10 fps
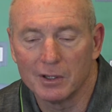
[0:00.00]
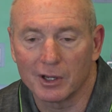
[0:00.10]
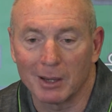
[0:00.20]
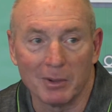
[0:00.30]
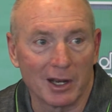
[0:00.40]
He
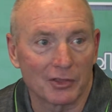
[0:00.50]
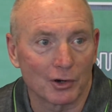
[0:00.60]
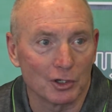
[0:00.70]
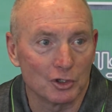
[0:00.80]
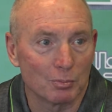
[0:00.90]
came in at
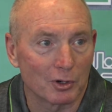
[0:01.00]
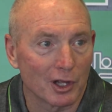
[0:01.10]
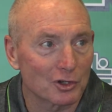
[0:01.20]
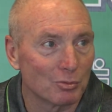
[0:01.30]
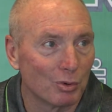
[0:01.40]
32
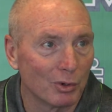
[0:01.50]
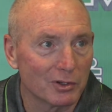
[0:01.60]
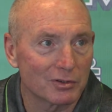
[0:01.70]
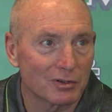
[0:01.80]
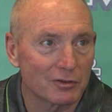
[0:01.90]
production
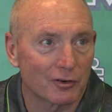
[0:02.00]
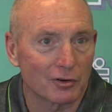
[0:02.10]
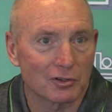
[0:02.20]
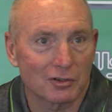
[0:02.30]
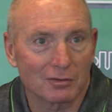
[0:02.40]
points his
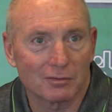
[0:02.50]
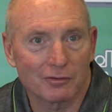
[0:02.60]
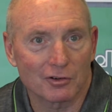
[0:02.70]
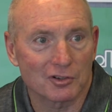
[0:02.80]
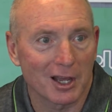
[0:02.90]
first
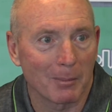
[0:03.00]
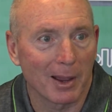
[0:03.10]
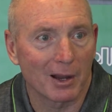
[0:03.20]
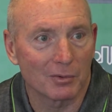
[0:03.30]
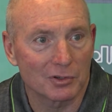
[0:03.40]
first time out,